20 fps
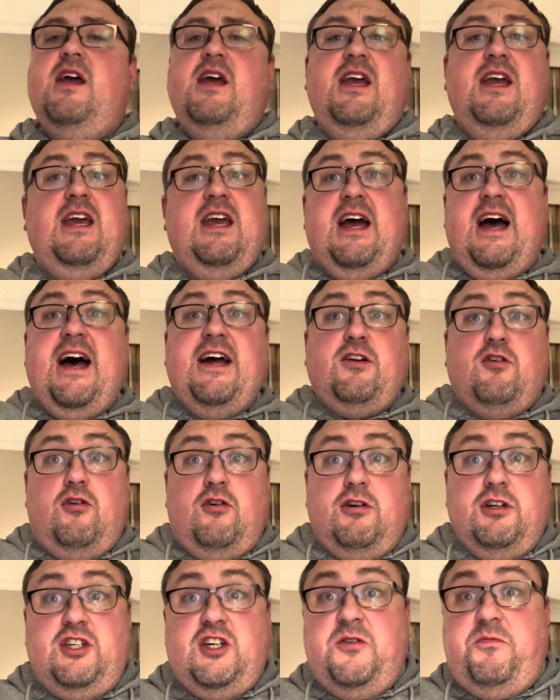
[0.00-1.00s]
it had
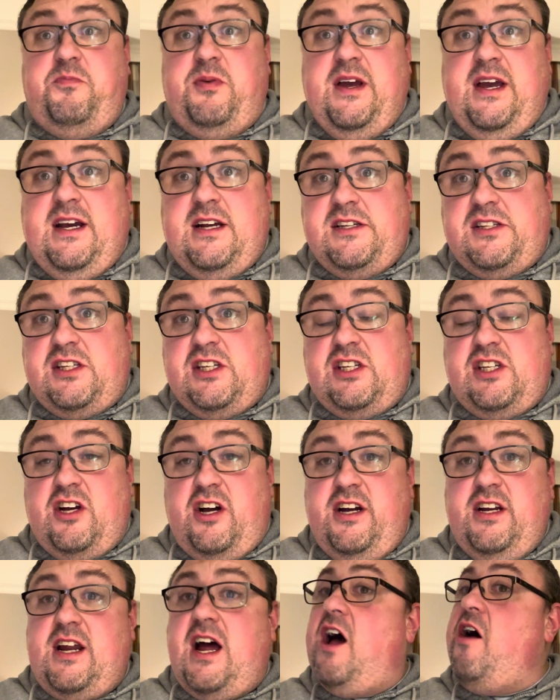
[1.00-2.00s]
Orchard Pig as the
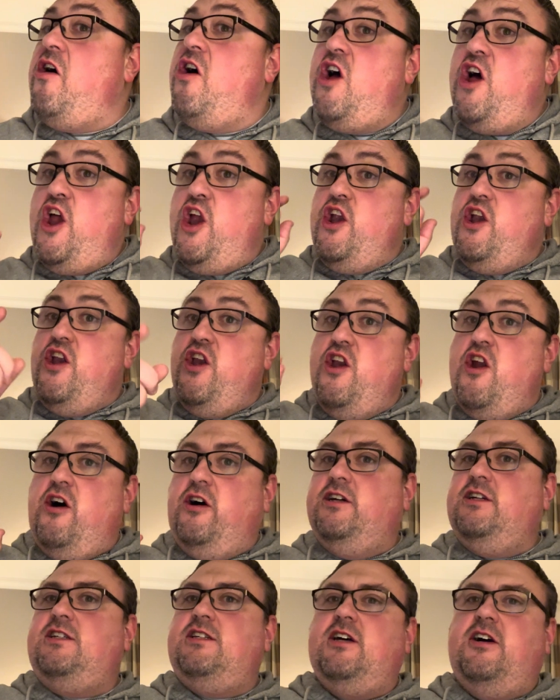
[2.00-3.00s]
cider.
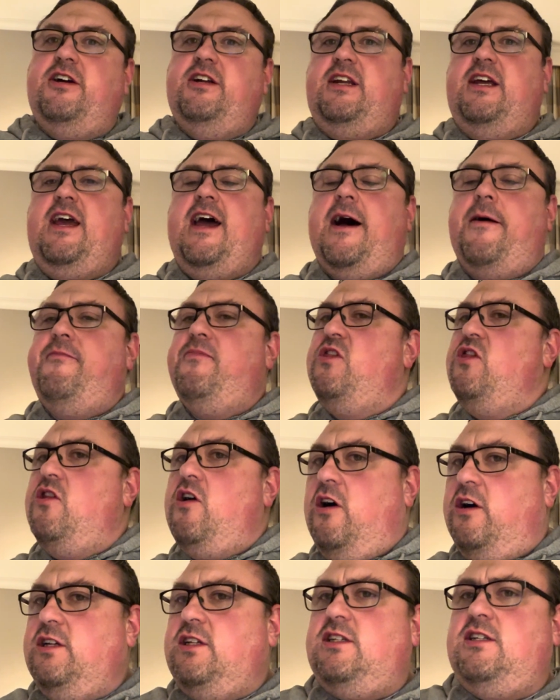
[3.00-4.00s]
Nice idea,
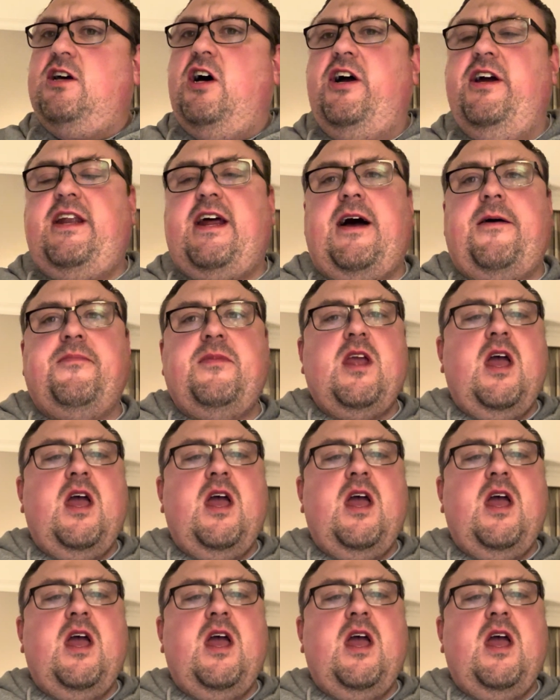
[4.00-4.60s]
nice cider.